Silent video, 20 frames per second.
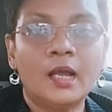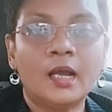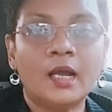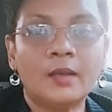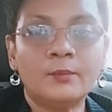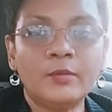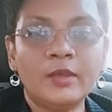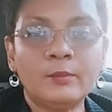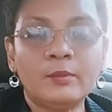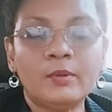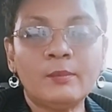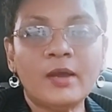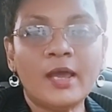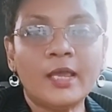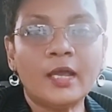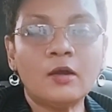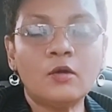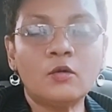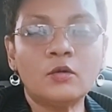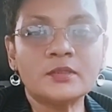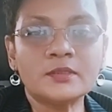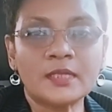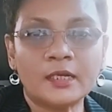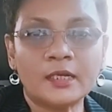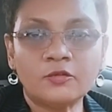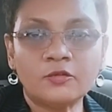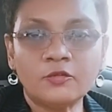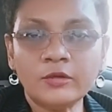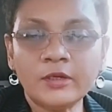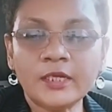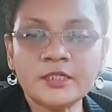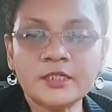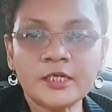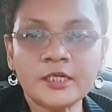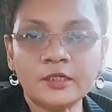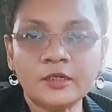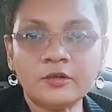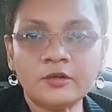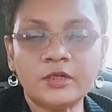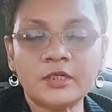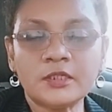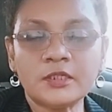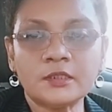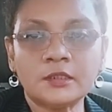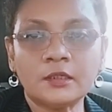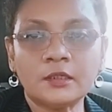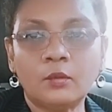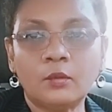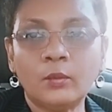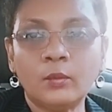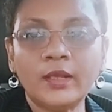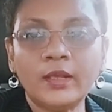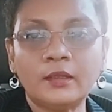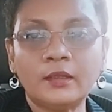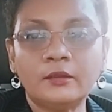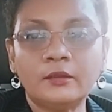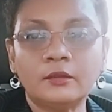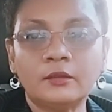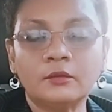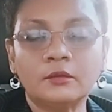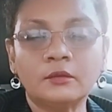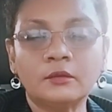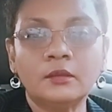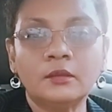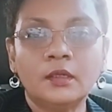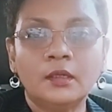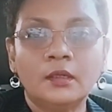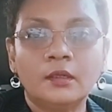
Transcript: and maybe buy a house and create generational wealth, you know.